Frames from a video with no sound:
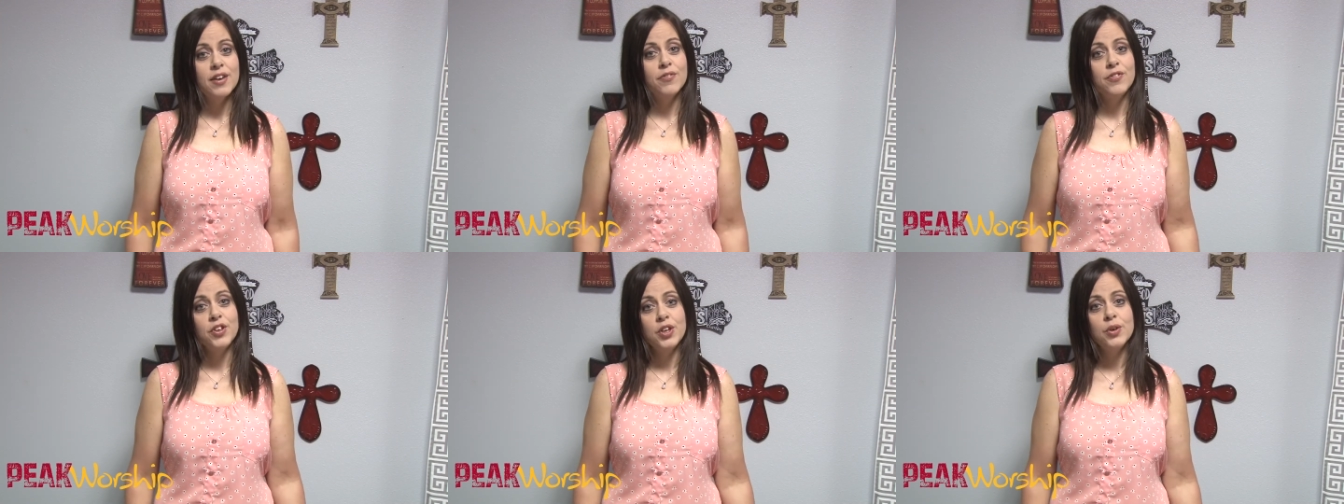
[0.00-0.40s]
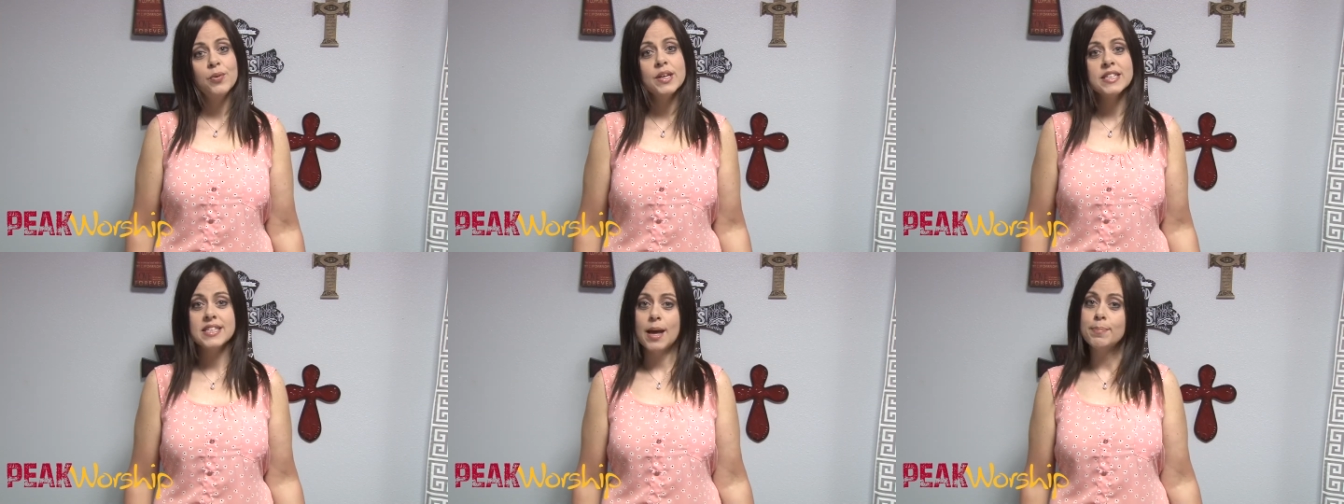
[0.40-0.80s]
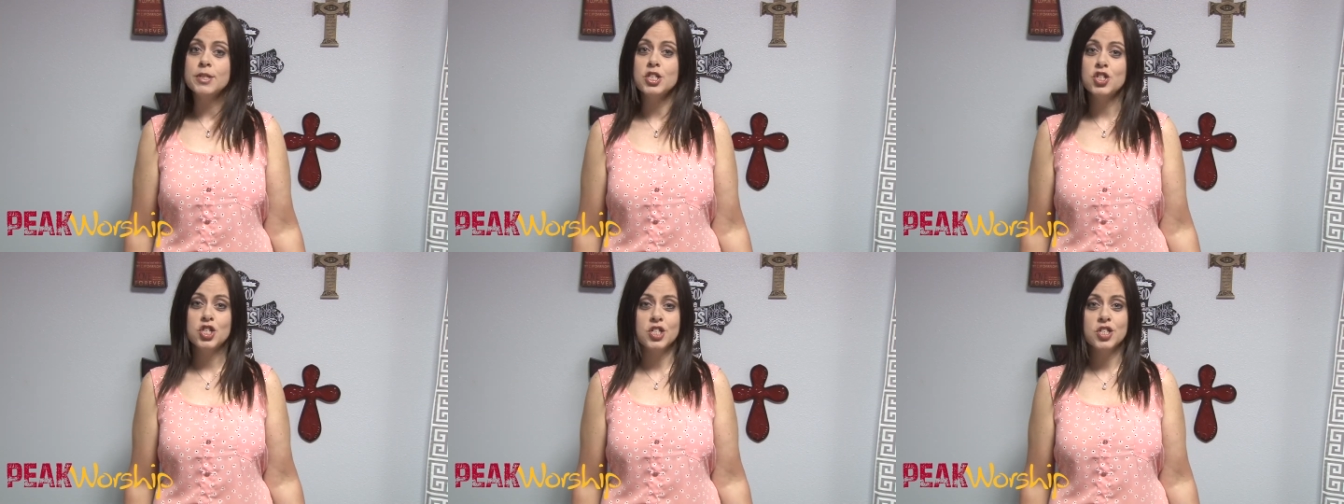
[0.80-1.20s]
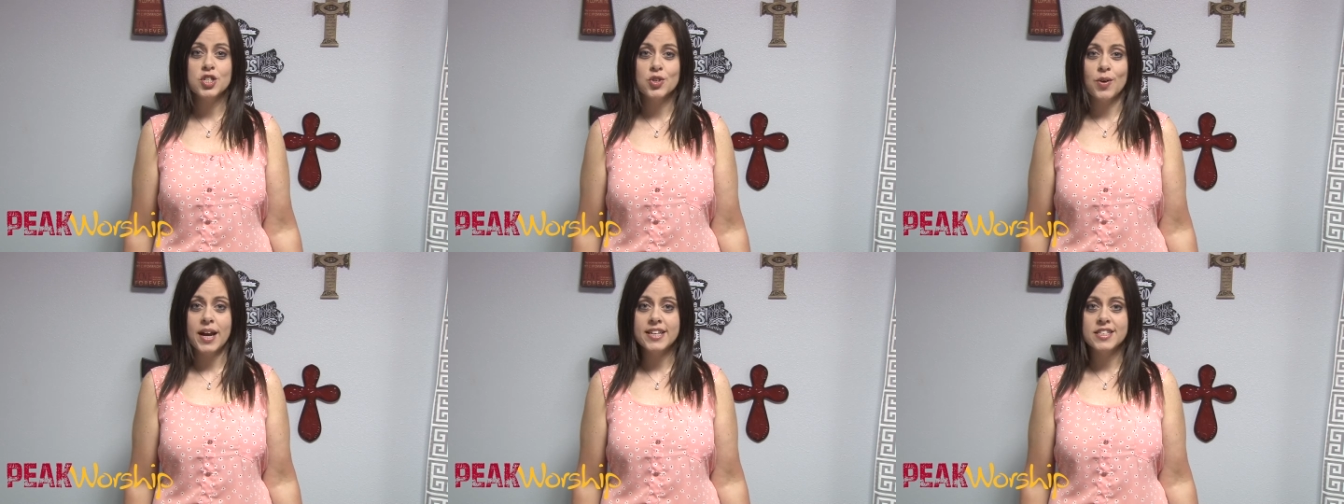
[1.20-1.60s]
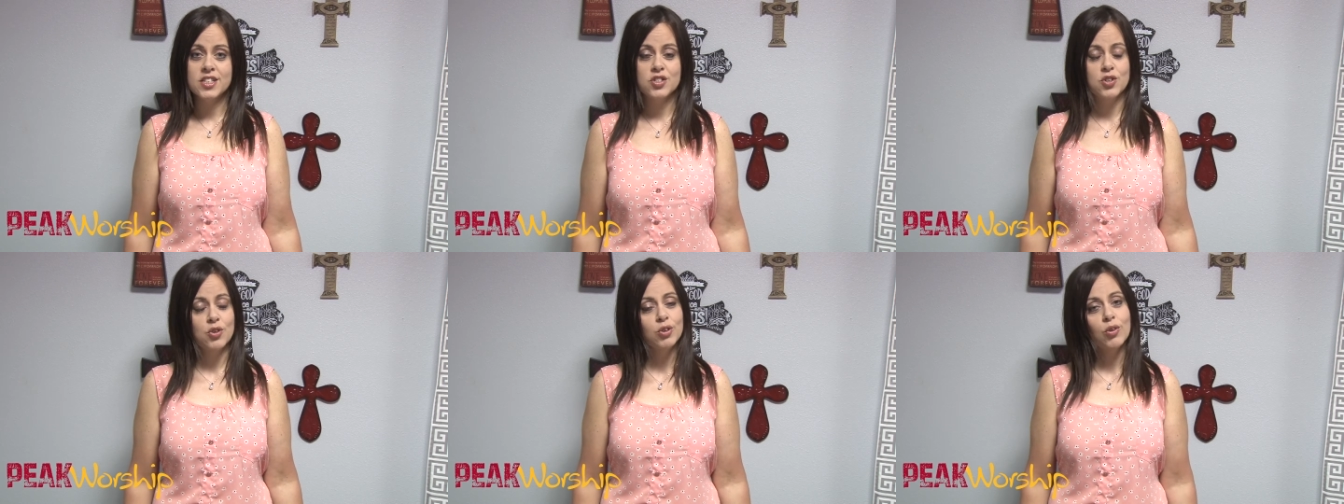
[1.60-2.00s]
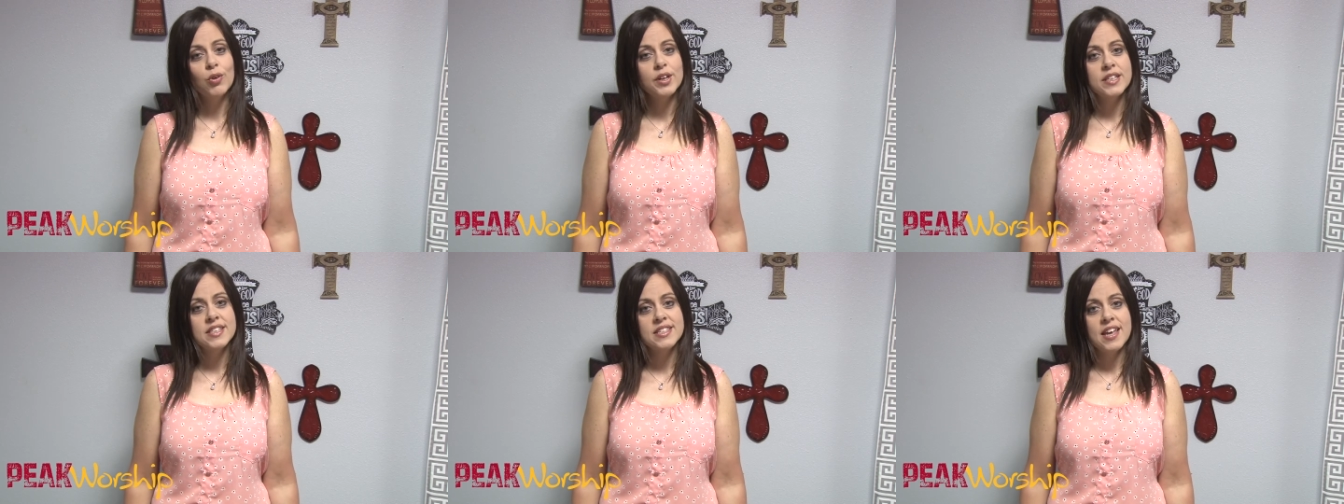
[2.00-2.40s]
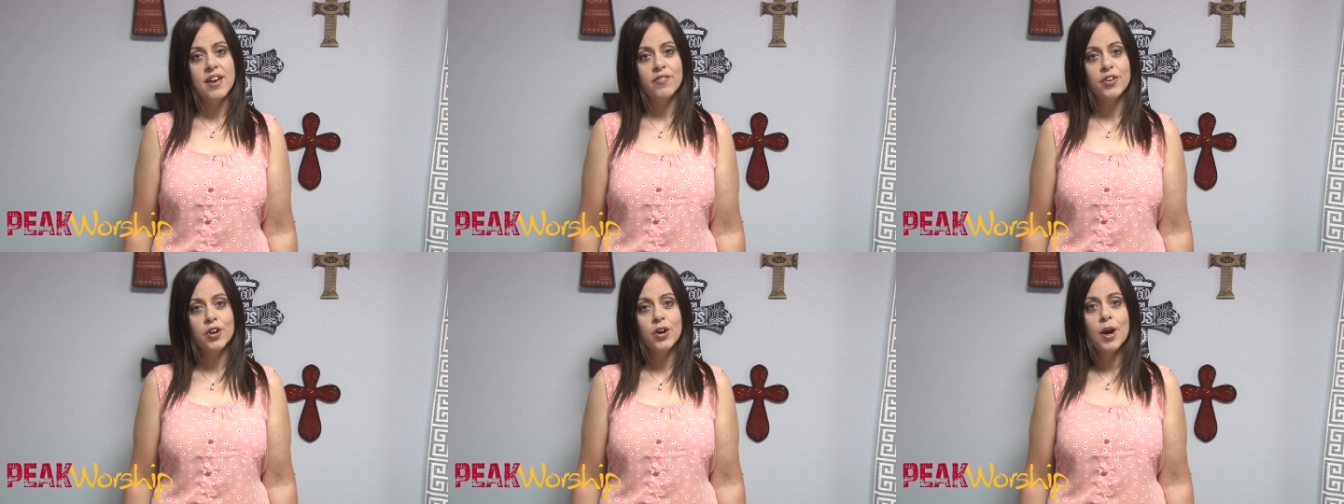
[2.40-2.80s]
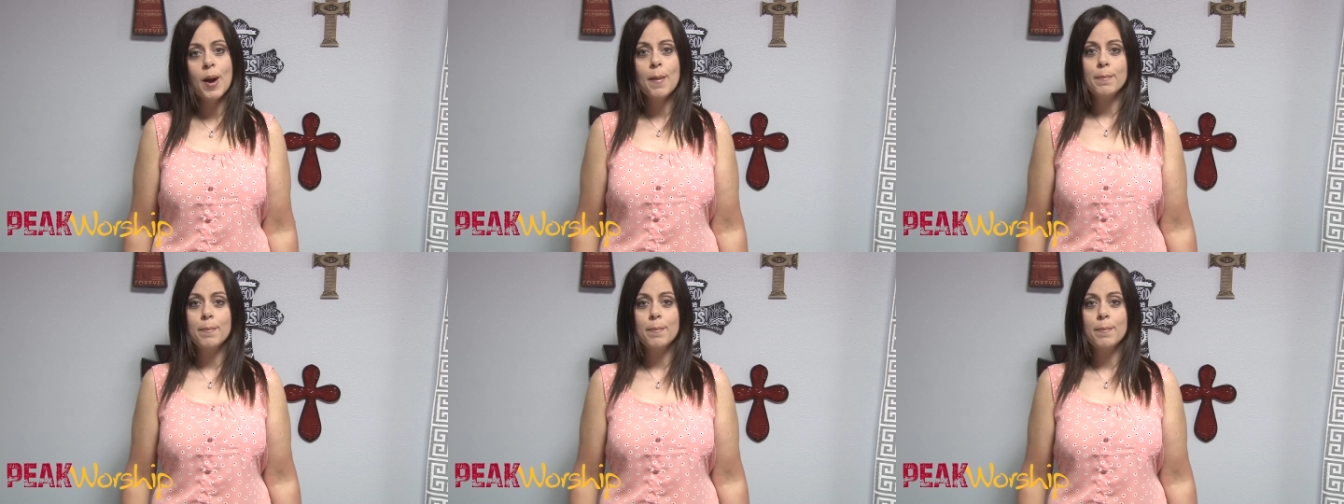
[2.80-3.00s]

If you accepted Jesus Christ as your Lord and Savior,